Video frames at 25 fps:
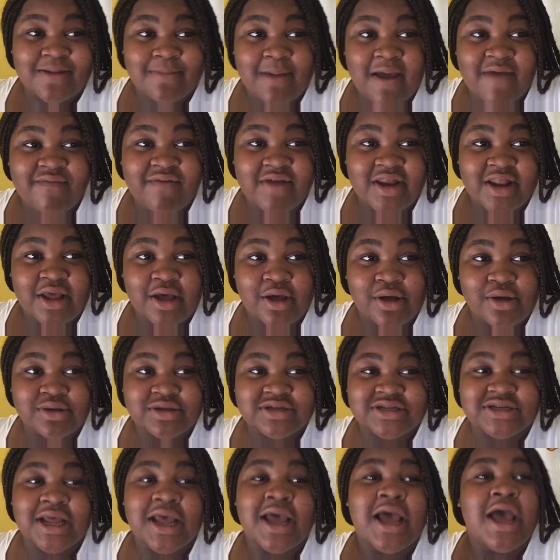
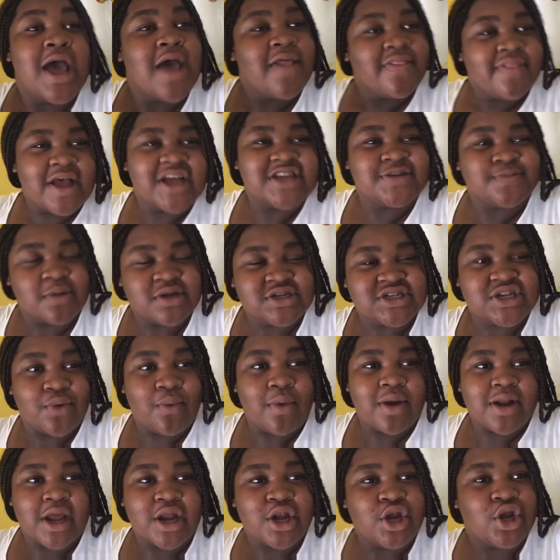videos, that's mostly
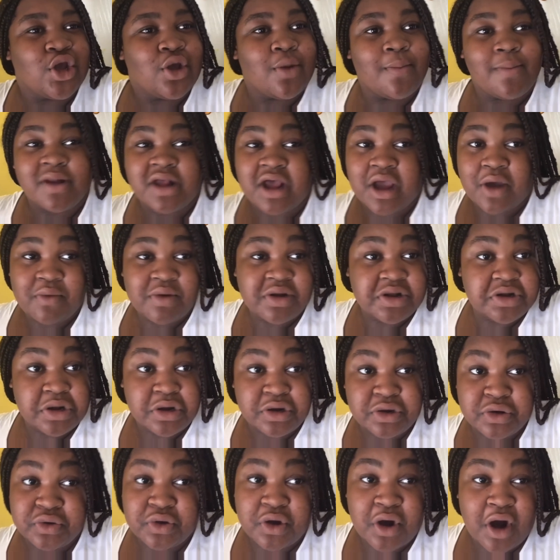what I do, but I really
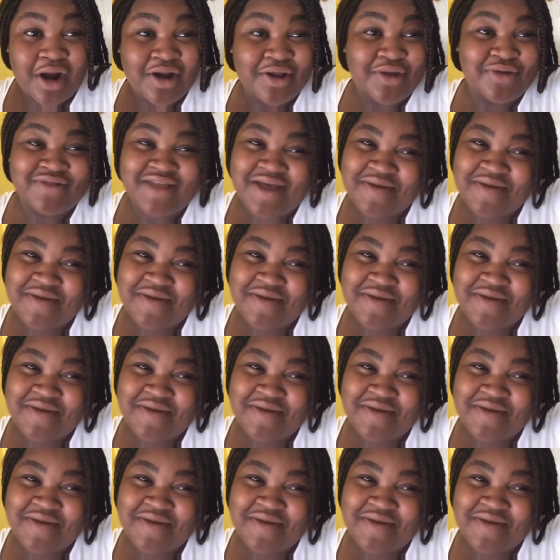don't do cardio that